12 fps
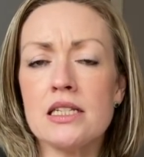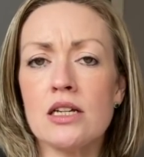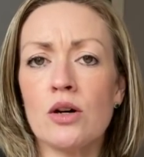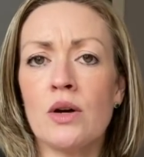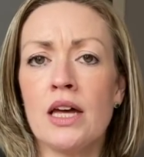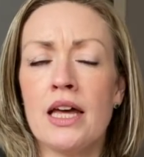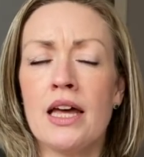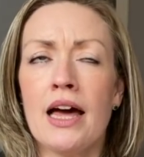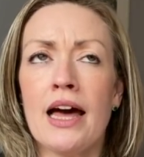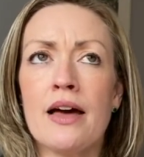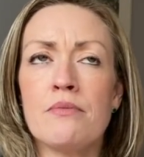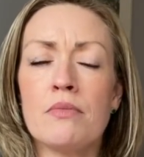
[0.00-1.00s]
So
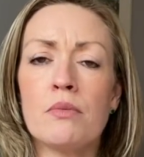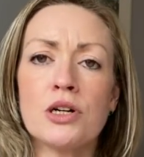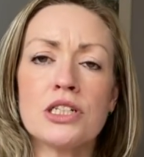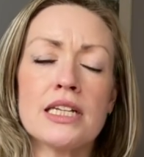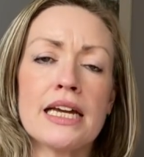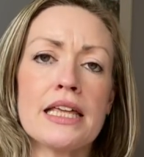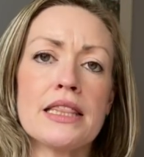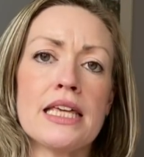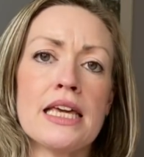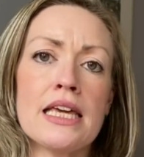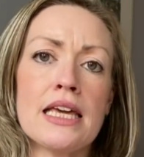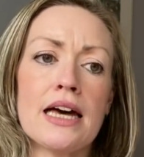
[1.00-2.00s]
much like
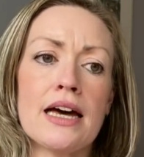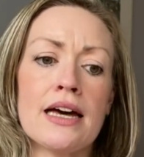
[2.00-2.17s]
the